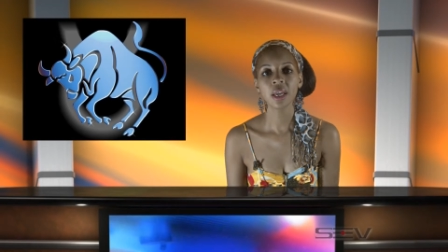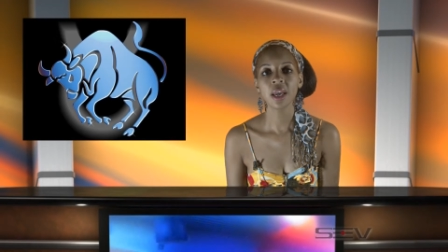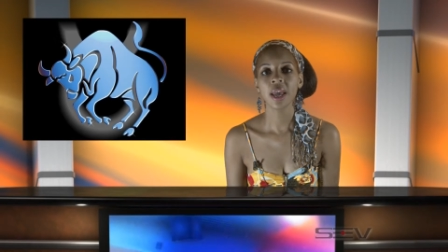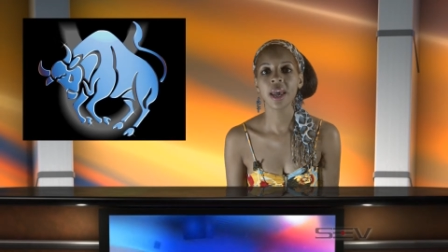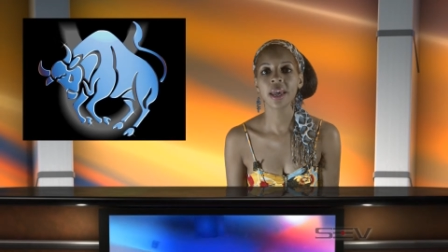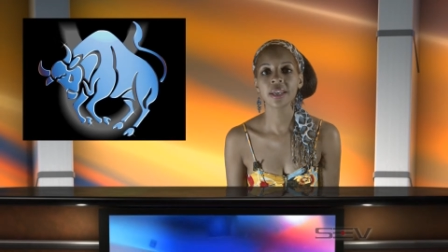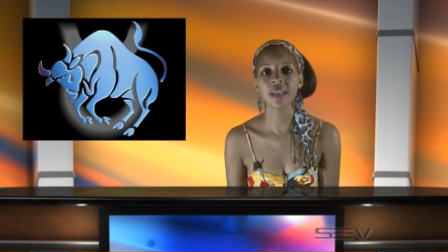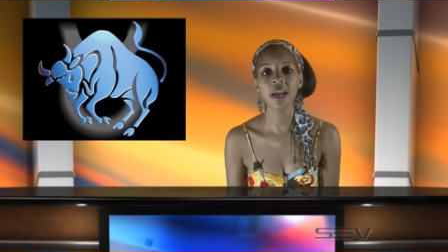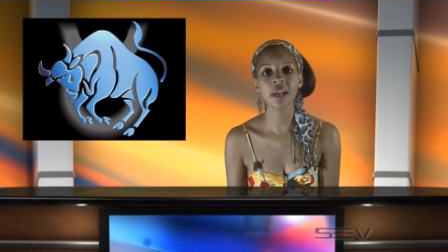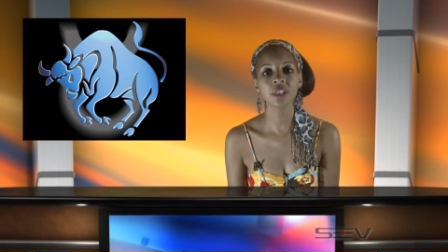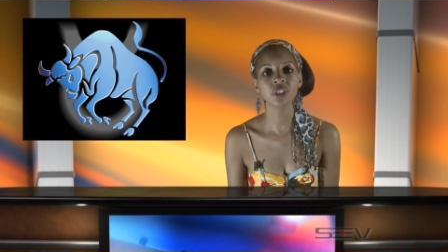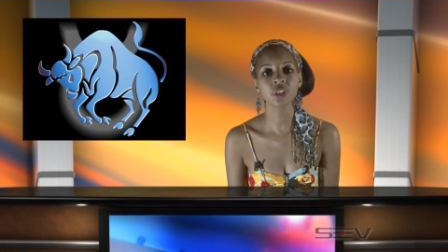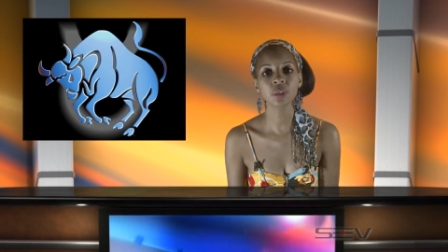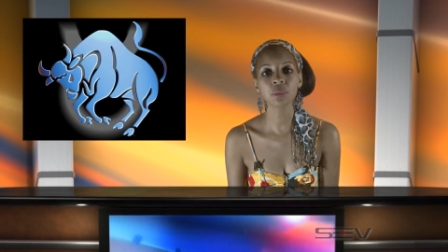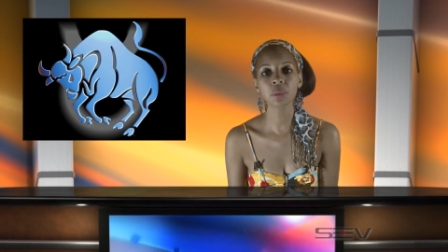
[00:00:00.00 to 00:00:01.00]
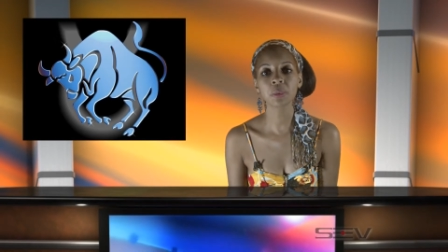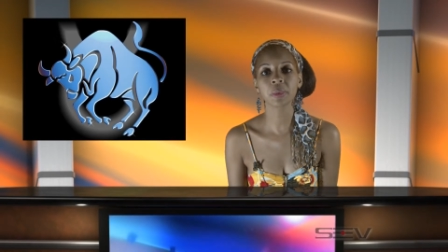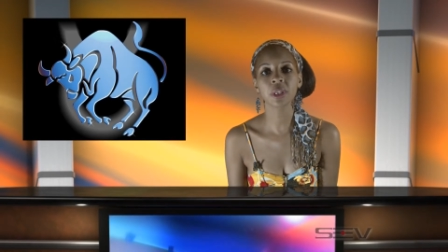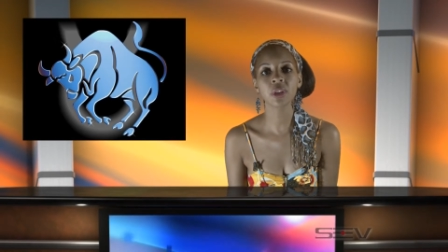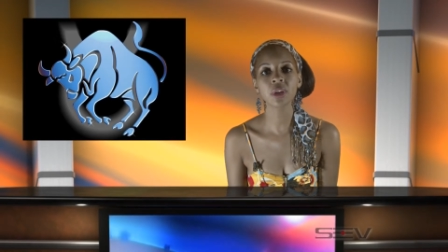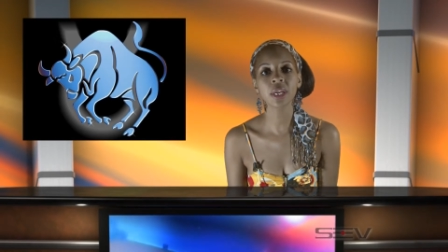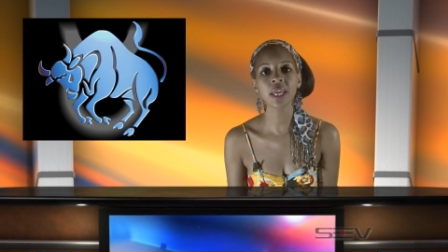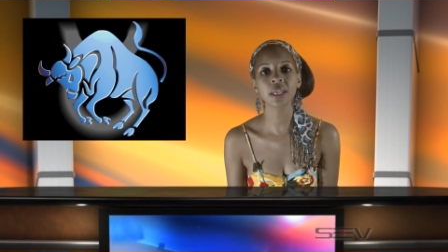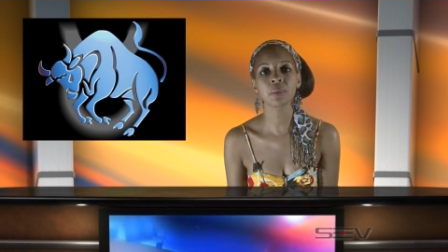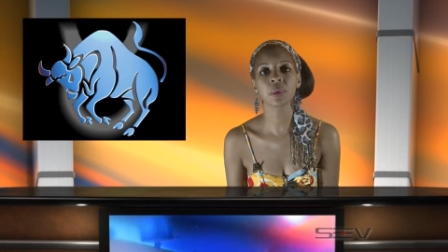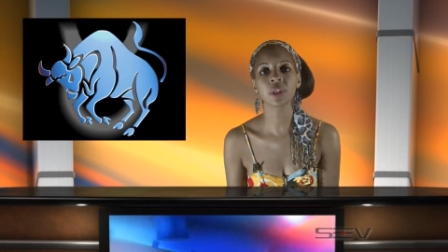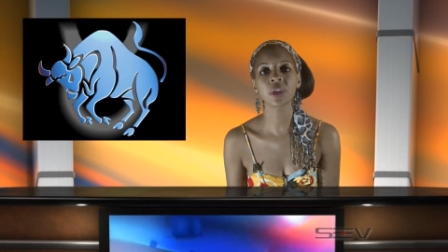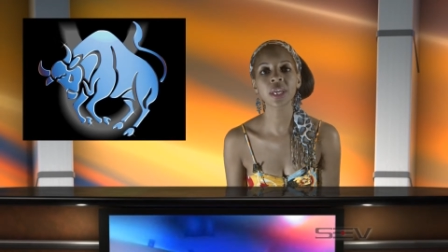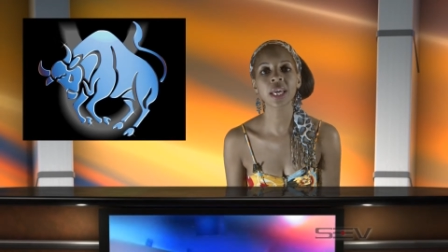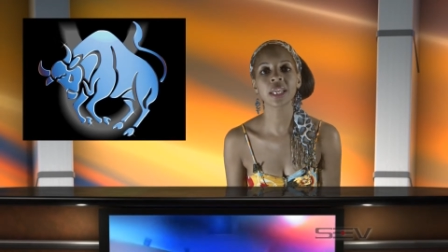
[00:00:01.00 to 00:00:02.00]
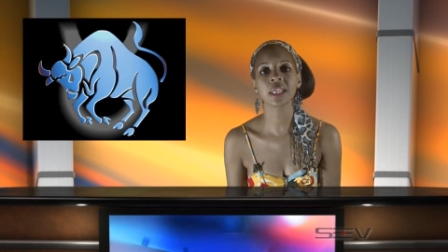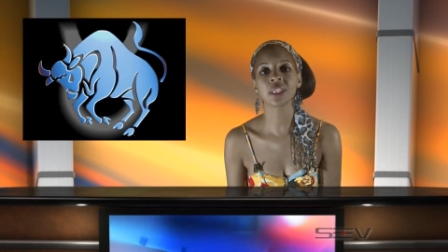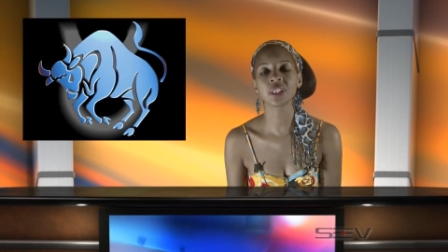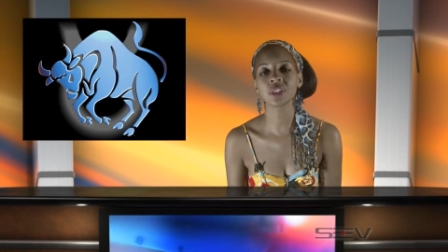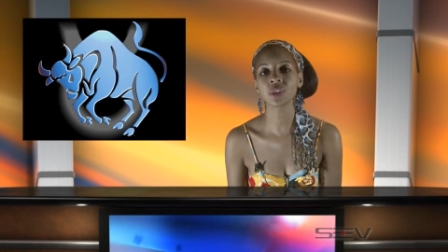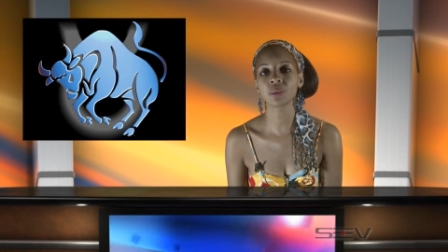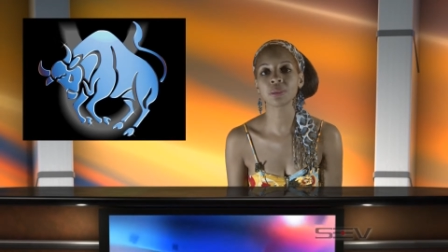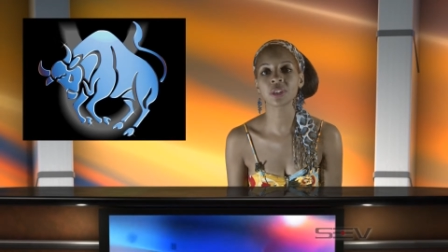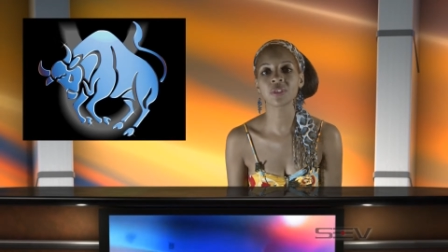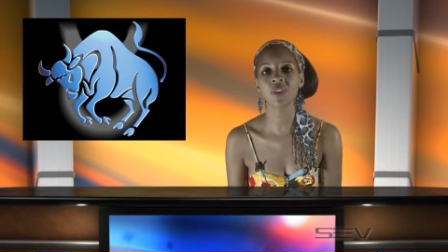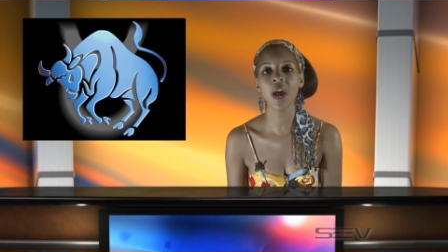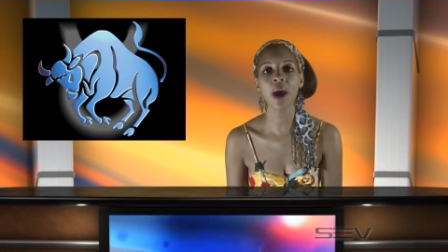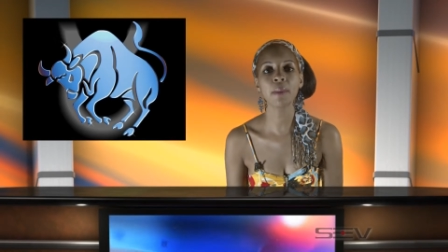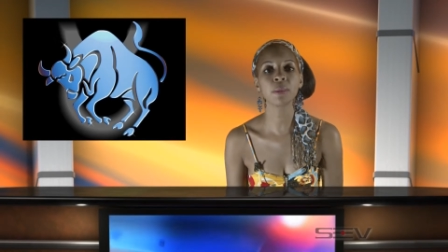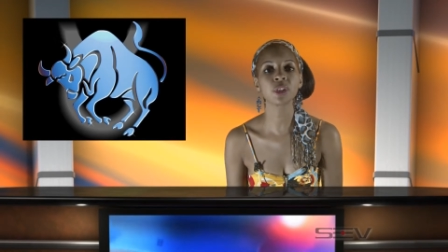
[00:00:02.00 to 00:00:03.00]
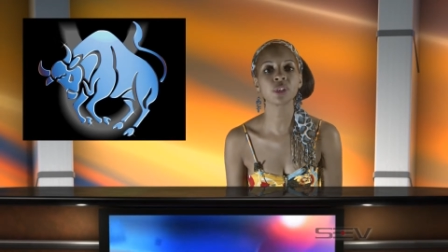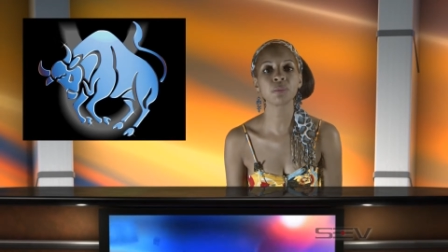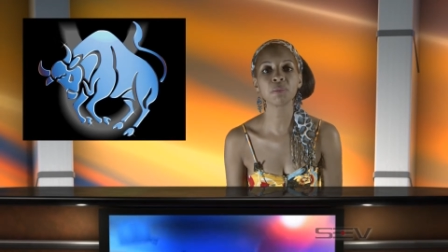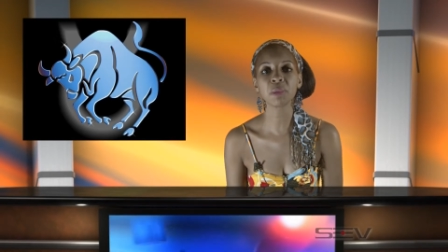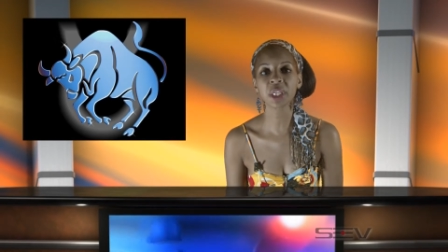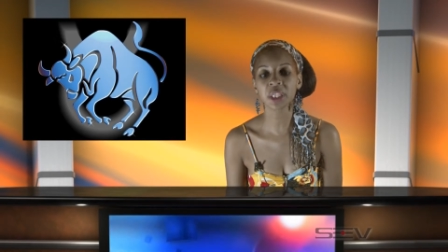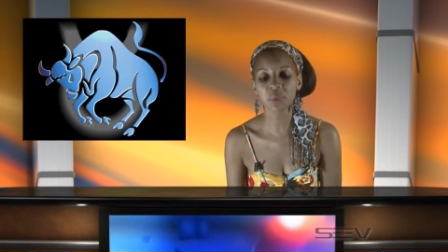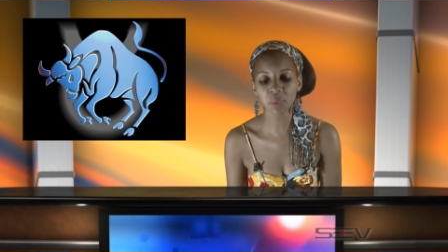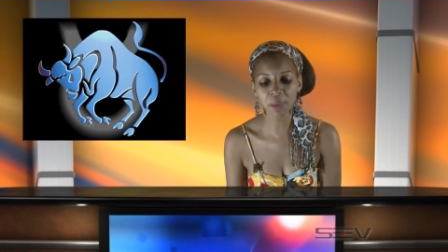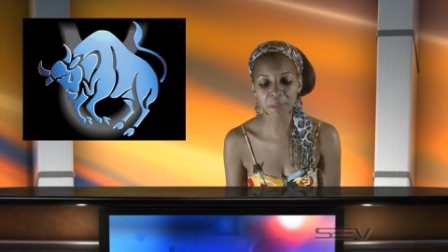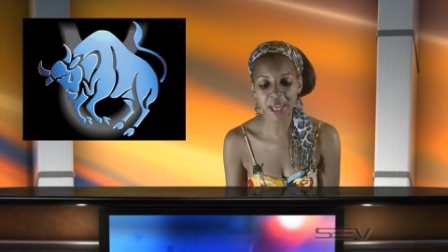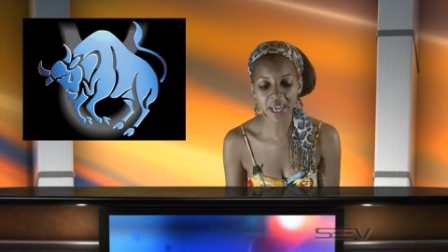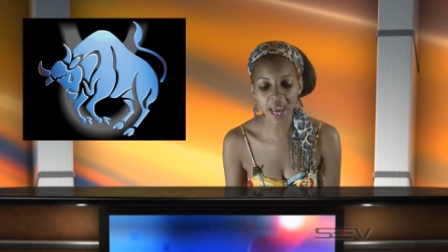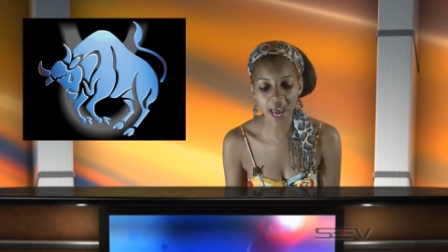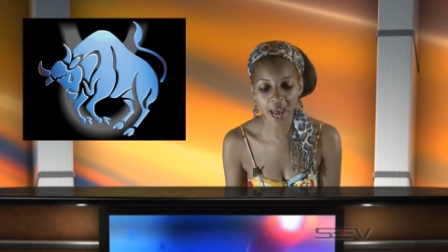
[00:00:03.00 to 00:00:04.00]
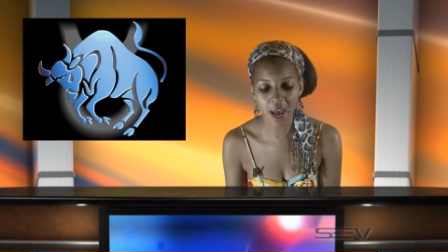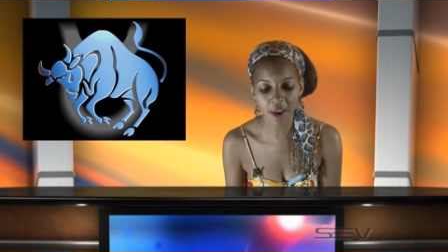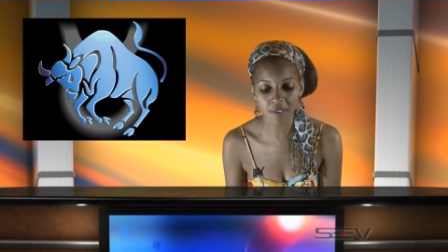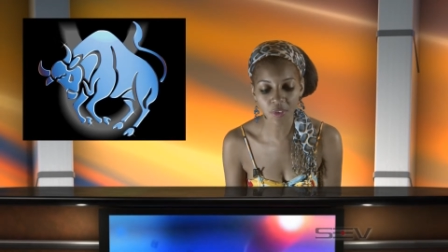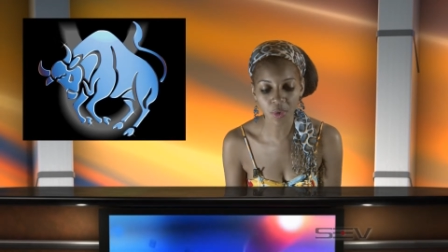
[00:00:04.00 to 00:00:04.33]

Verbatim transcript: And actually, when we look at it, we look at it in terms of how much money we may have,